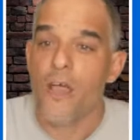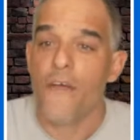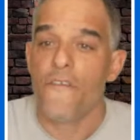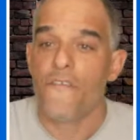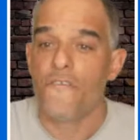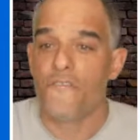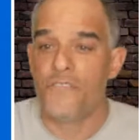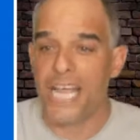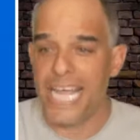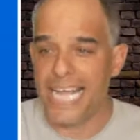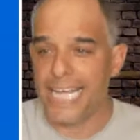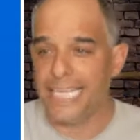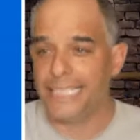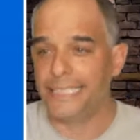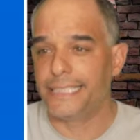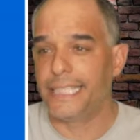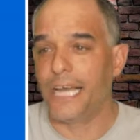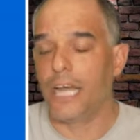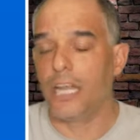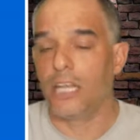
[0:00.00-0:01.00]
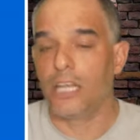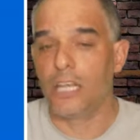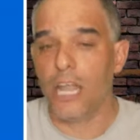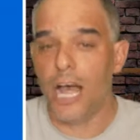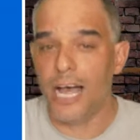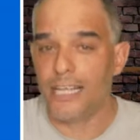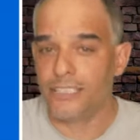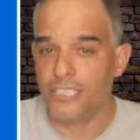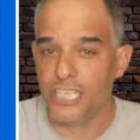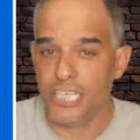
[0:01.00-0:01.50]
Phased
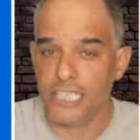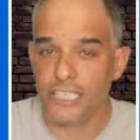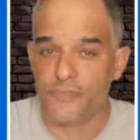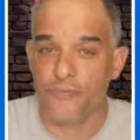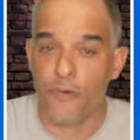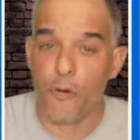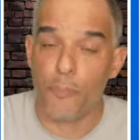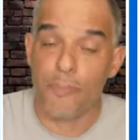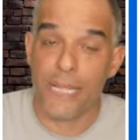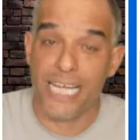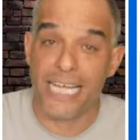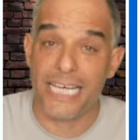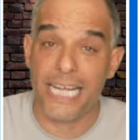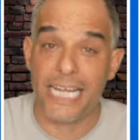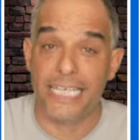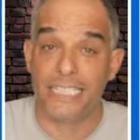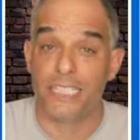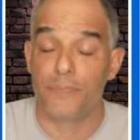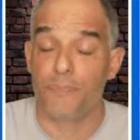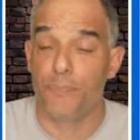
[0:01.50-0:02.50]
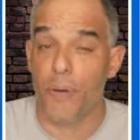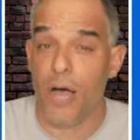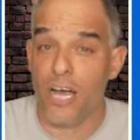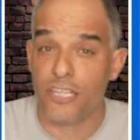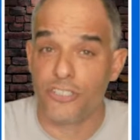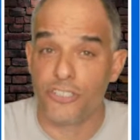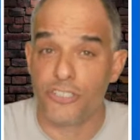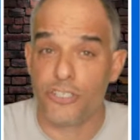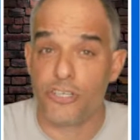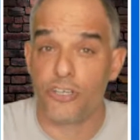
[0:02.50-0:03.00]
Logics for being a
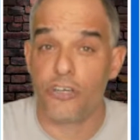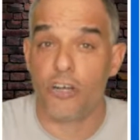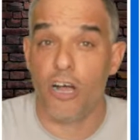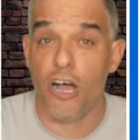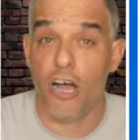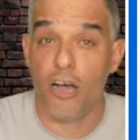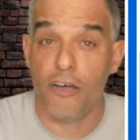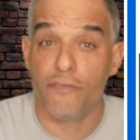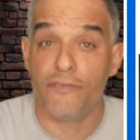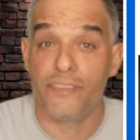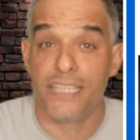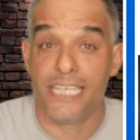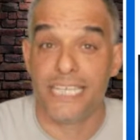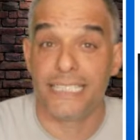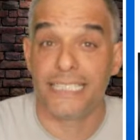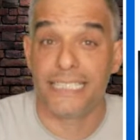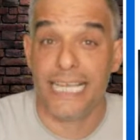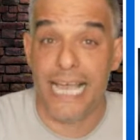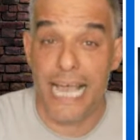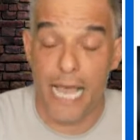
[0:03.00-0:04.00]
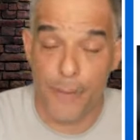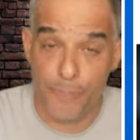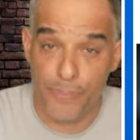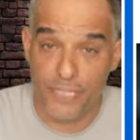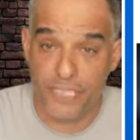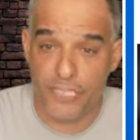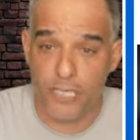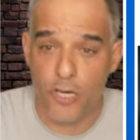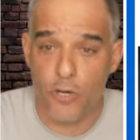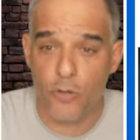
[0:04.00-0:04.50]
sponsor of this
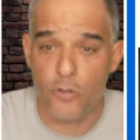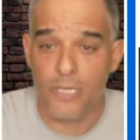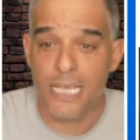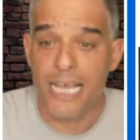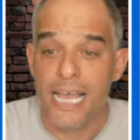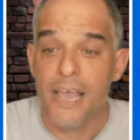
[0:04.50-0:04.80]
episode.